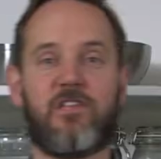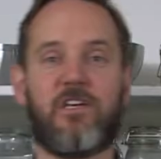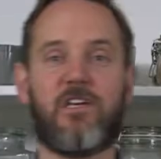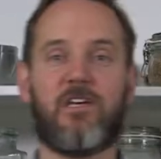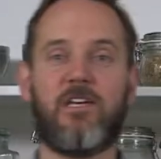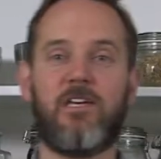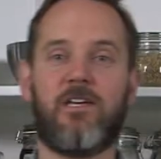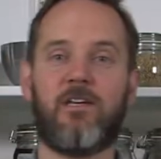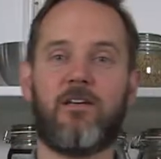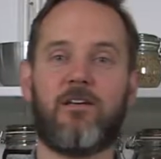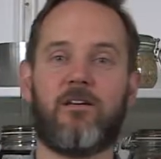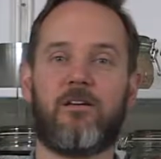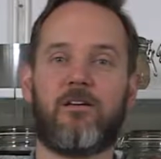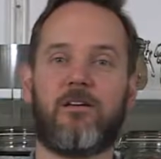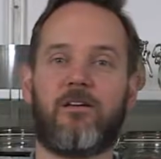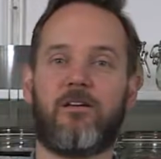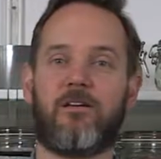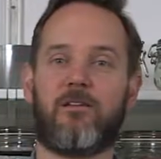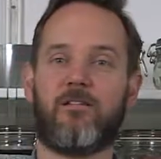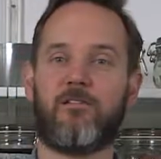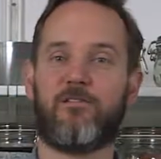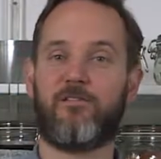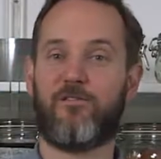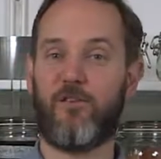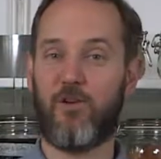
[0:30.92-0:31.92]
the
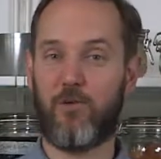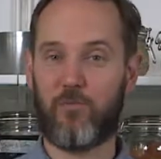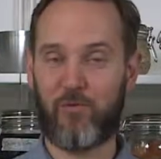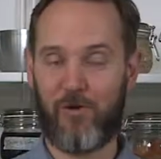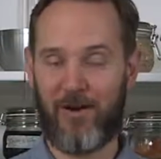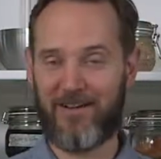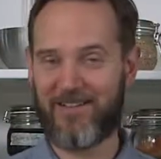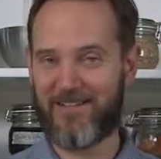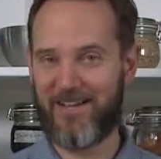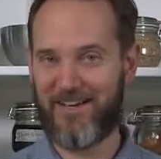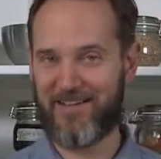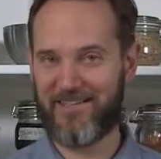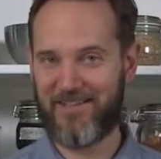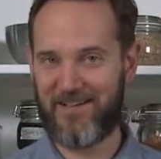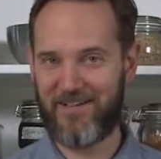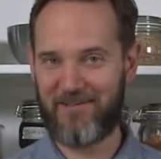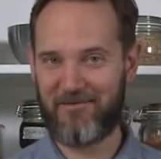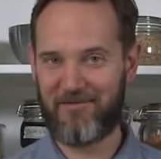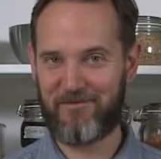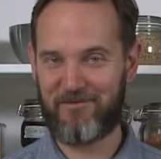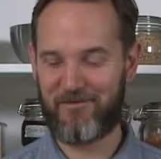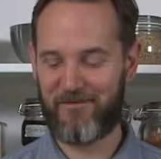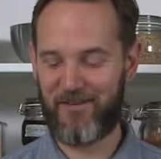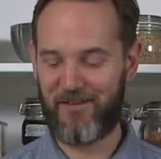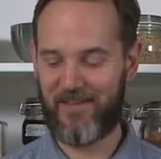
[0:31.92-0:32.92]
food
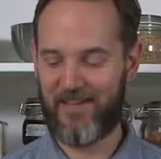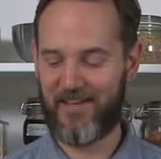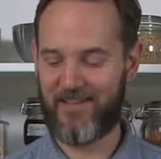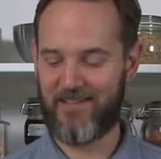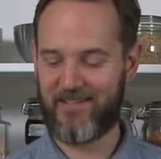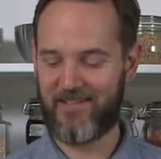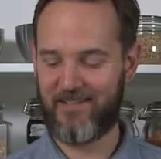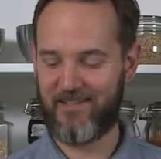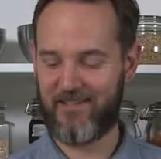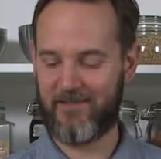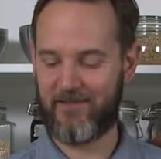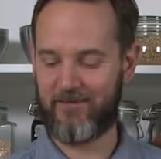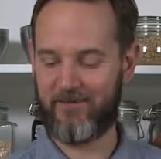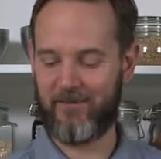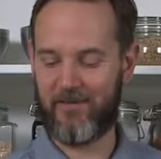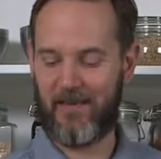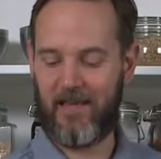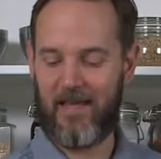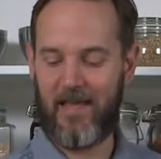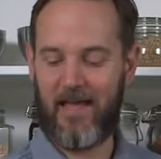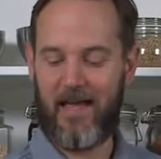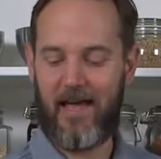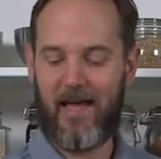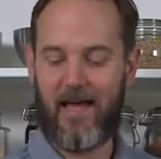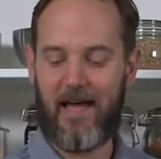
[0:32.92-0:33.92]
processor for this.
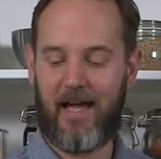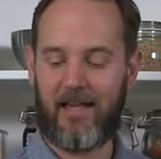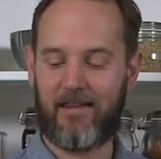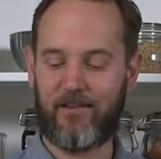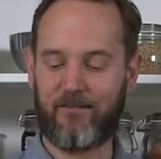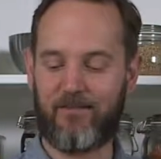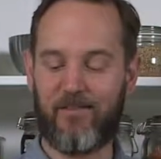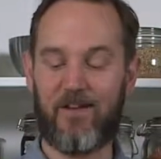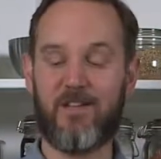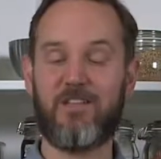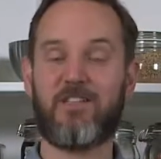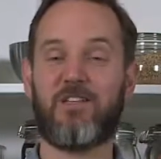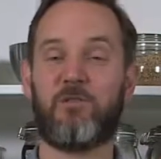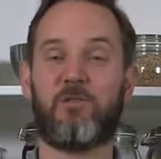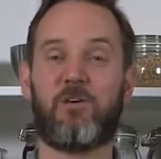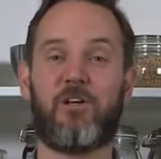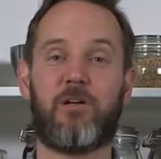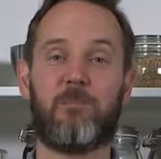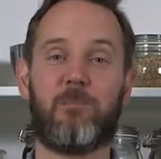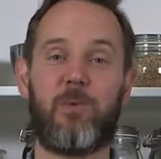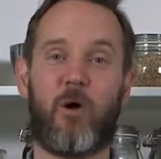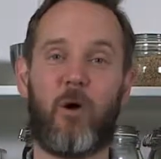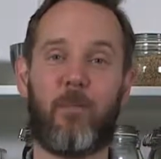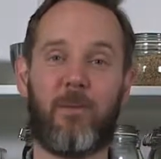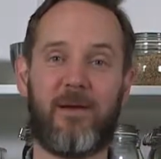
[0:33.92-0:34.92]
And the first thing I'm
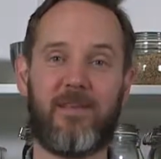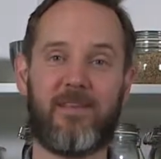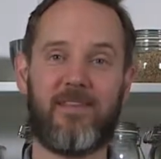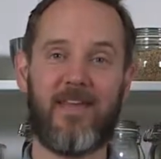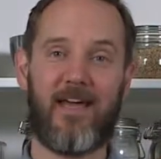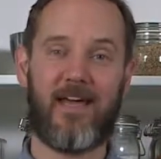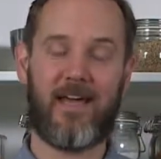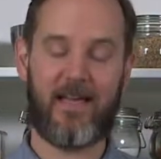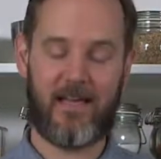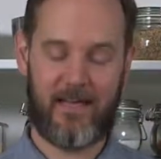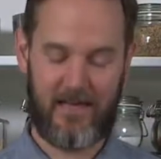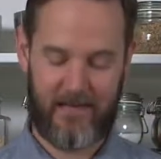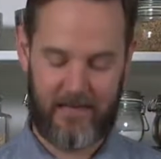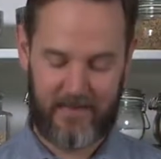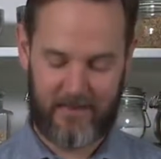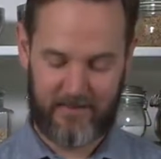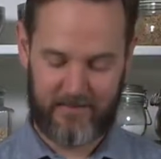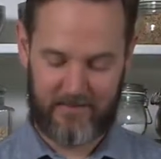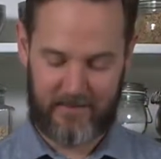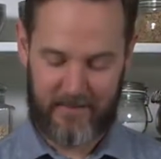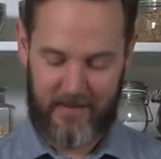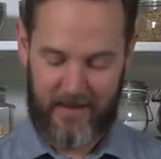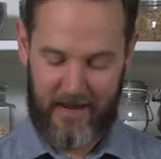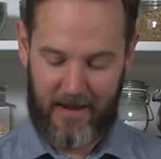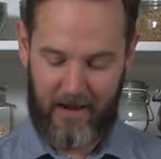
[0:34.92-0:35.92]
going to pop in there
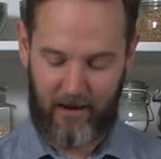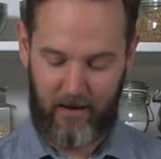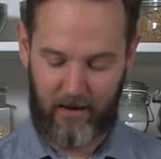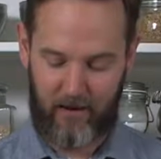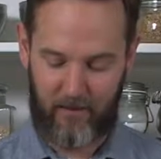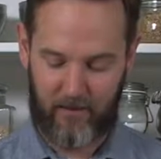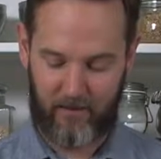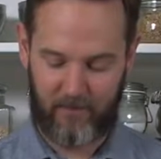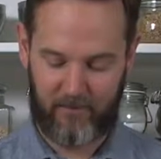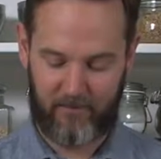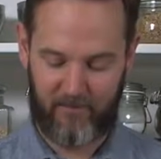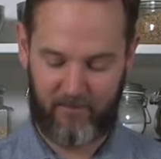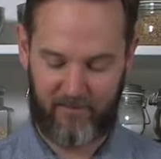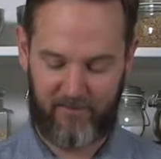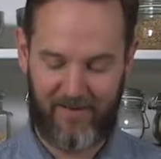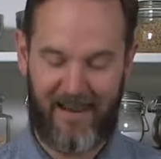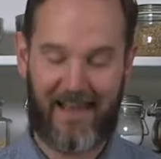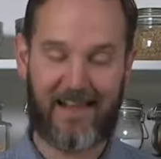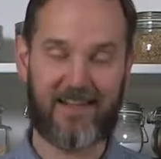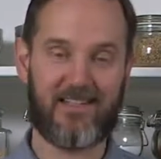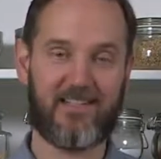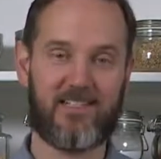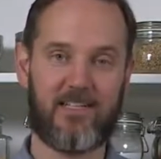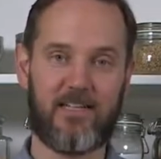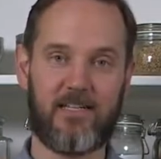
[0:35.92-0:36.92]
is our
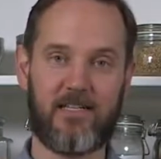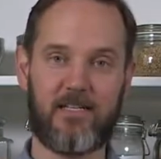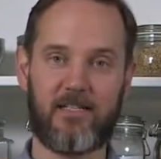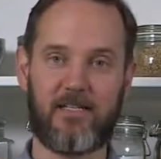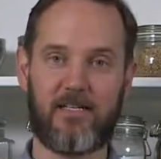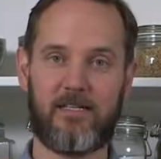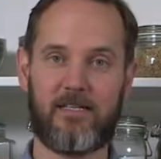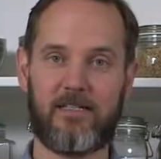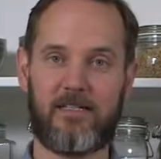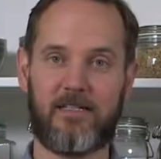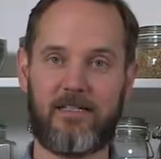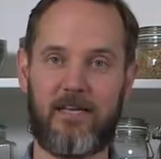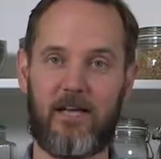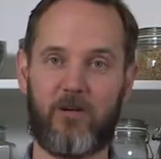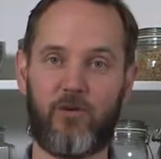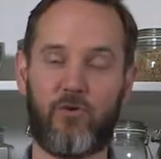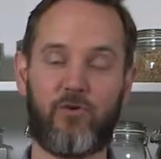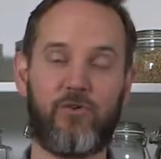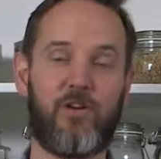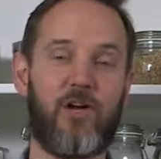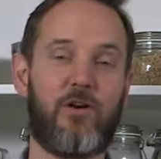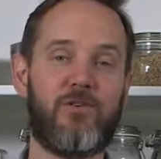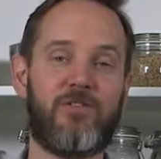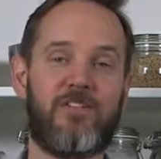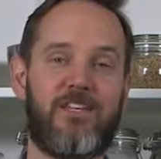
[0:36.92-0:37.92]
flaxseed. Now
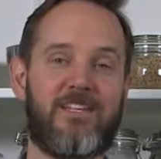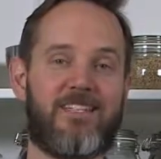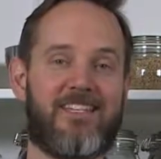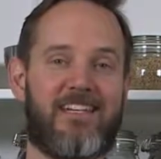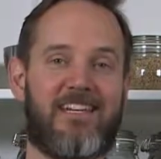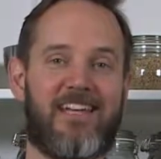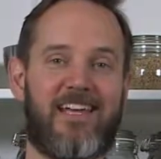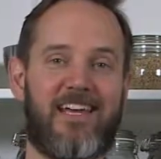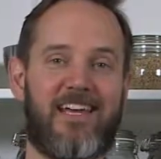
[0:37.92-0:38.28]
you'll notice in